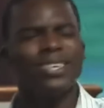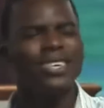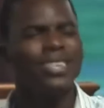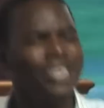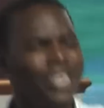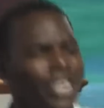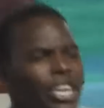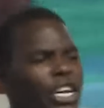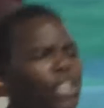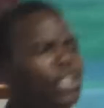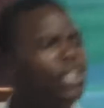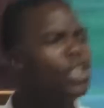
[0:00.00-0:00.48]
to
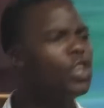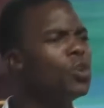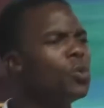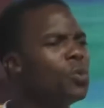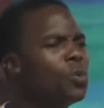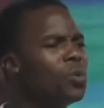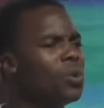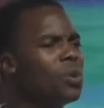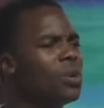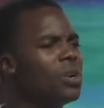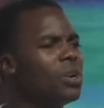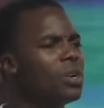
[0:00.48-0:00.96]
kill
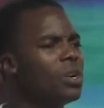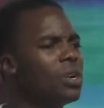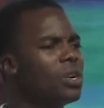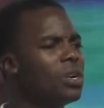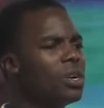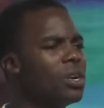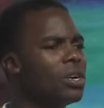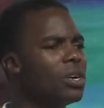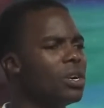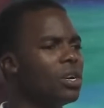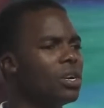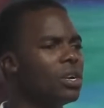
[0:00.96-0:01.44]
you.
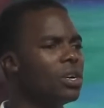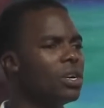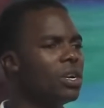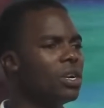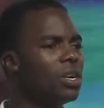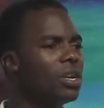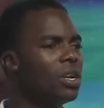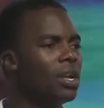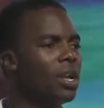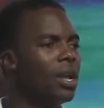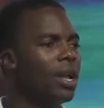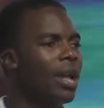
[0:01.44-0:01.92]

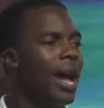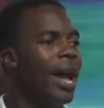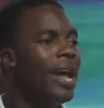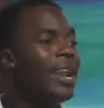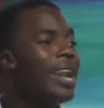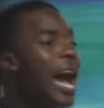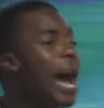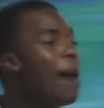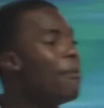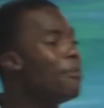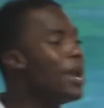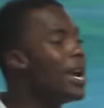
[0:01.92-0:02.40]

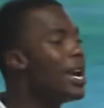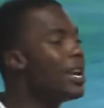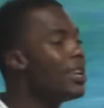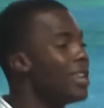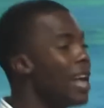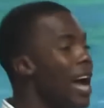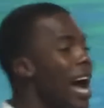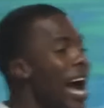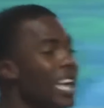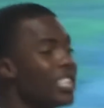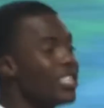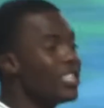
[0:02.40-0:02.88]
And Abner,
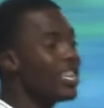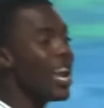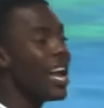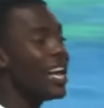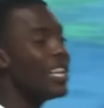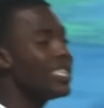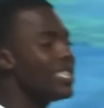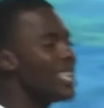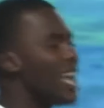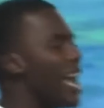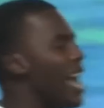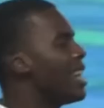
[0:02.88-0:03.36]

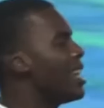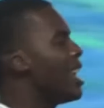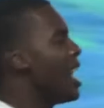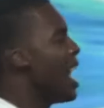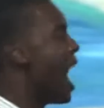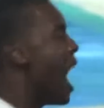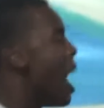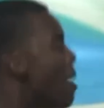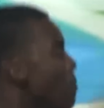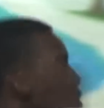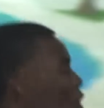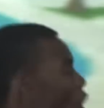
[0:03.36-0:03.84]
Asahel said,
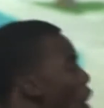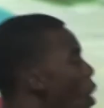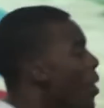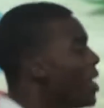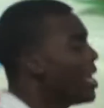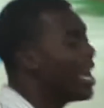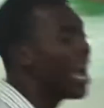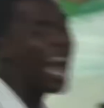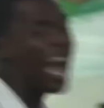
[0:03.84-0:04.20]
I'm going